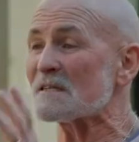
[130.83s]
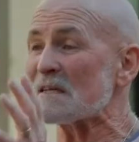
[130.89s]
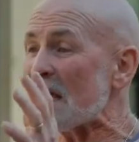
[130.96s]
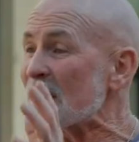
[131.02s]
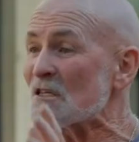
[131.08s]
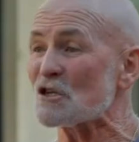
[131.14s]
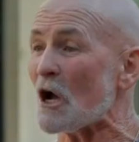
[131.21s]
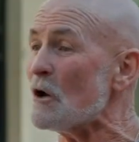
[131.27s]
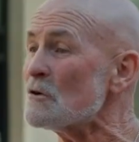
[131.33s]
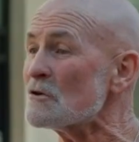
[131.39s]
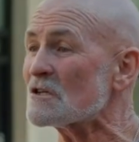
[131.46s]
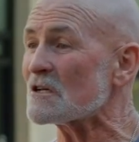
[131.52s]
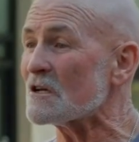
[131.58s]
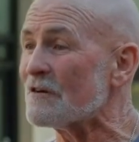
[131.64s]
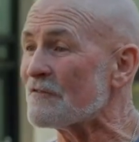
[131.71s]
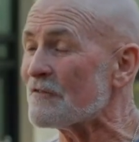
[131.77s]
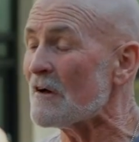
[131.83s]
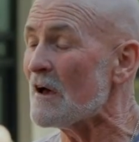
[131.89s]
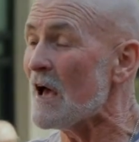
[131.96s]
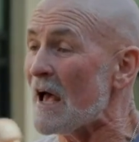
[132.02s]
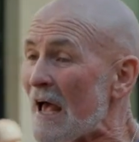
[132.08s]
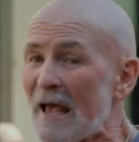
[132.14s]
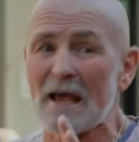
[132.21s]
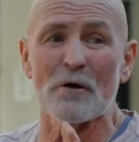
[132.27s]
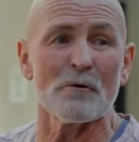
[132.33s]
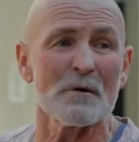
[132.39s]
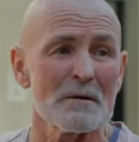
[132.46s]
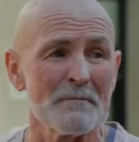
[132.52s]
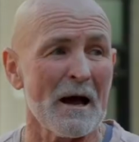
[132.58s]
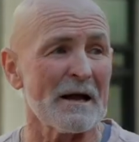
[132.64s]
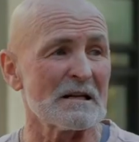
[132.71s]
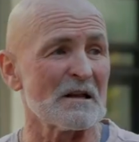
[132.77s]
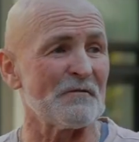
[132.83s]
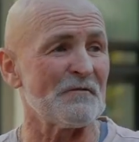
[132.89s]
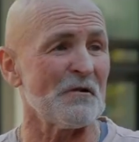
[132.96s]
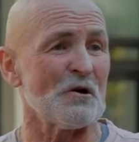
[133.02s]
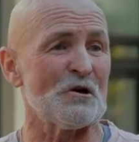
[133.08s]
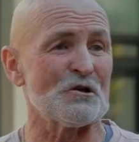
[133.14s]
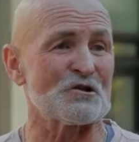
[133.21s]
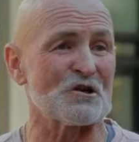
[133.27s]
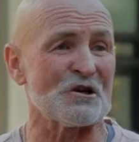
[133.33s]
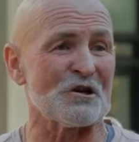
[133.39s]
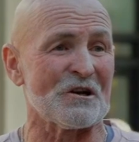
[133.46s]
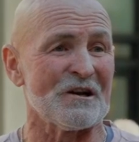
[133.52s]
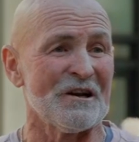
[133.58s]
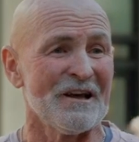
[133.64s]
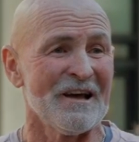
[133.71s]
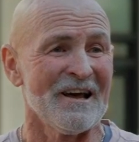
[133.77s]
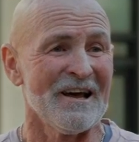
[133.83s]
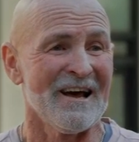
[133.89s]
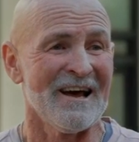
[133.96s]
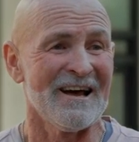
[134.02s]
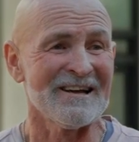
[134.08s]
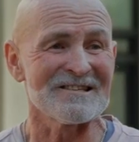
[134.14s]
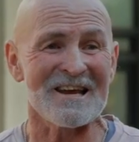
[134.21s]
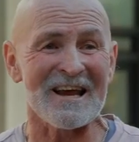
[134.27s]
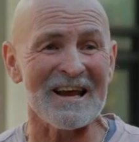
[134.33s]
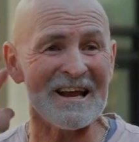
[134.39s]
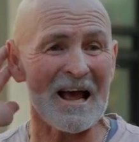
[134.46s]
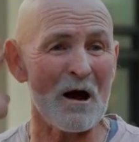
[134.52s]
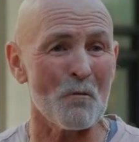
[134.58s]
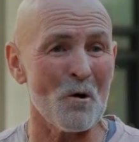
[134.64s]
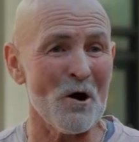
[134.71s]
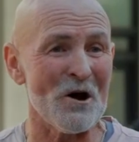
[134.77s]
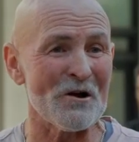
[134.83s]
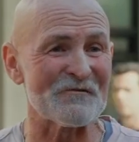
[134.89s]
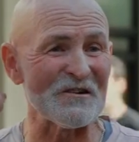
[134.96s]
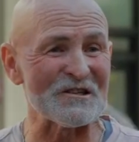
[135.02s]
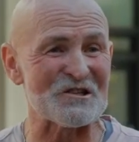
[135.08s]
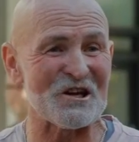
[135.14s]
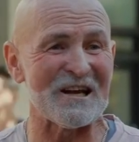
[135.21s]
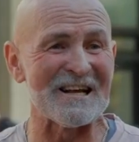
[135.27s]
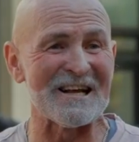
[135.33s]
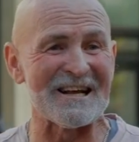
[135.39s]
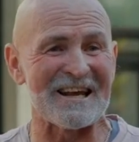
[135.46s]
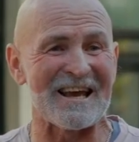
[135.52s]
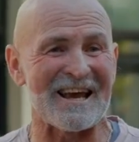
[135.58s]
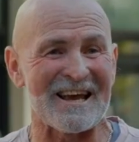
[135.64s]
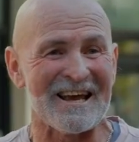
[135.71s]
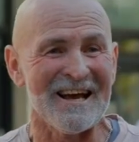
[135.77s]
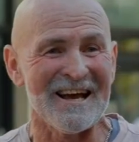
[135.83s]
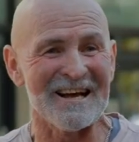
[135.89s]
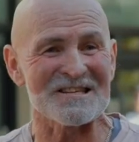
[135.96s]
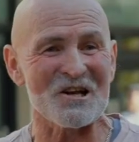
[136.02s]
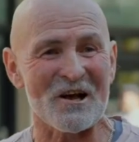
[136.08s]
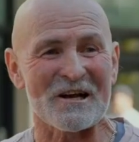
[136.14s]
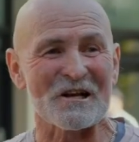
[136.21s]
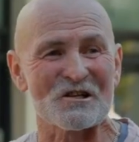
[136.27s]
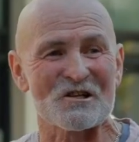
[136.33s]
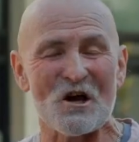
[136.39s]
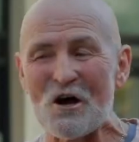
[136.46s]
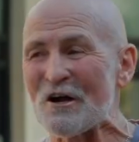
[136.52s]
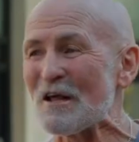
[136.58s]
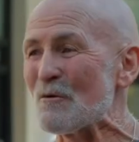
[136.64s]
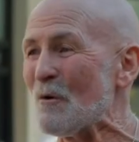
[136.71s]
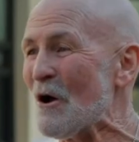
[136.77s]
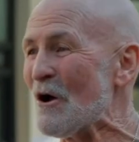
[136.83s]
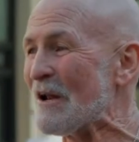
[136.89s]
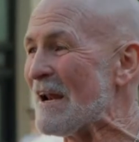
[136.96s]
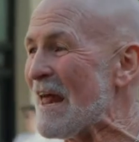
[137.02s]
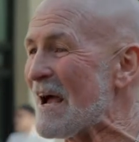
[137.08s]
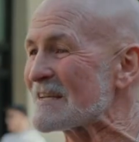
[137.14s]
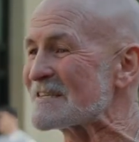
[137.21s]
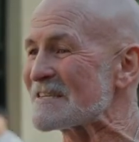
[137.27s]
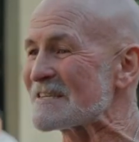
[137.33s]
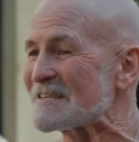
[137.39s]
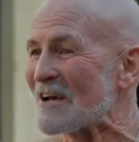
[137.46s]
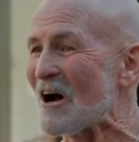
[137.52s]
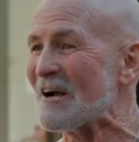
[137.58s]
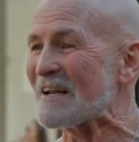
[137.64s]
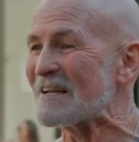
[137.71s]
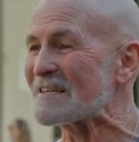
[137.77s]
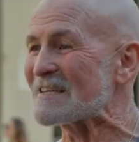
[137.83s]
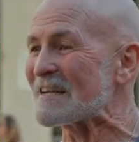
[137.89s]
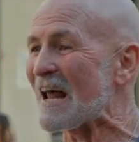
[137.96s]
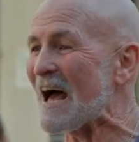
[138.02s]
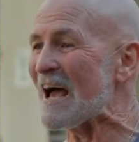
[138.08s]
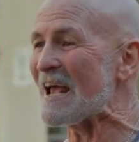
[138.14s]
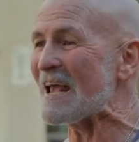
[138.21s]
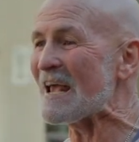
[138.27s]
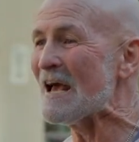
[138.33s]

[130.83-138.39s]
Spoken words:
Saint Joseph. He remained a virgin. Do you hear that word, virginity? It's like a dirty word in our society today,